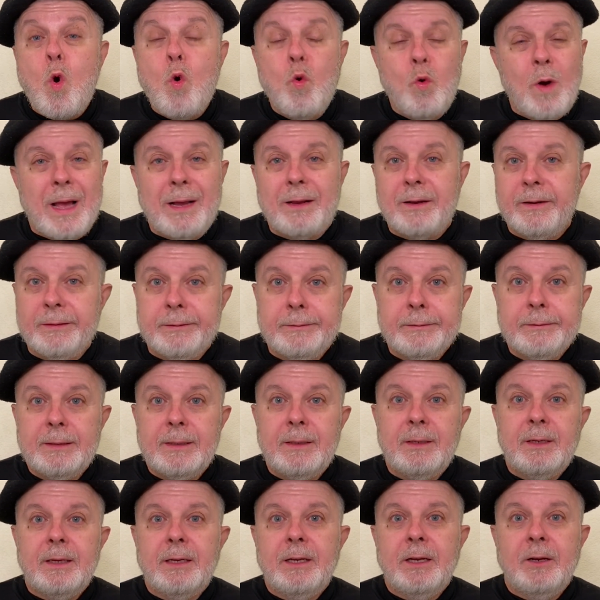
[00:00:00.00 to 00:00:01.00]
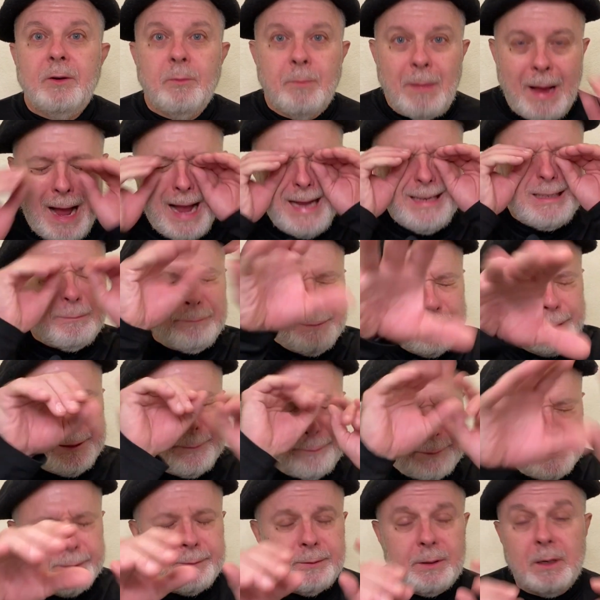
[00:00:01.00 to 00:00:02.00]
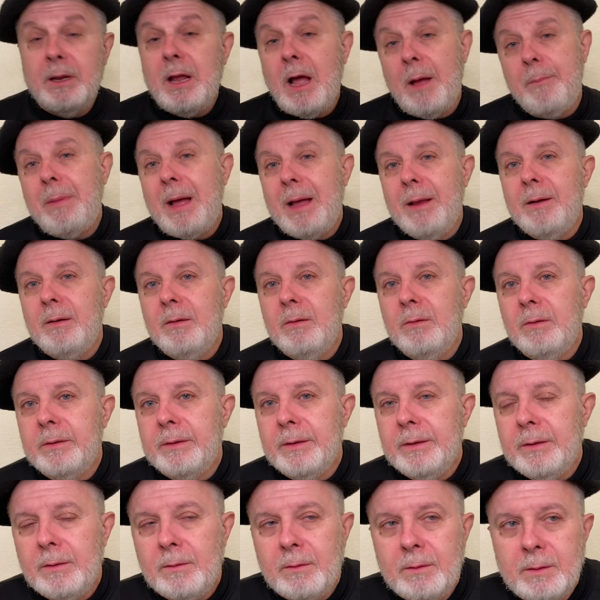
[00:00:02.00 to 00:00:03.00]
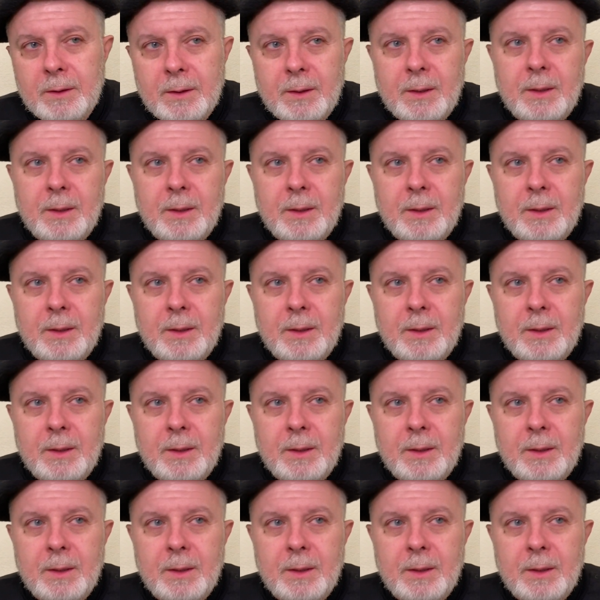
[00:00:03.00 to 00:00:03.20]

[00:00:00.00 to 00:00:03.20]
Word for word: like a, you know, my eyes, are, yeah, my look, you know.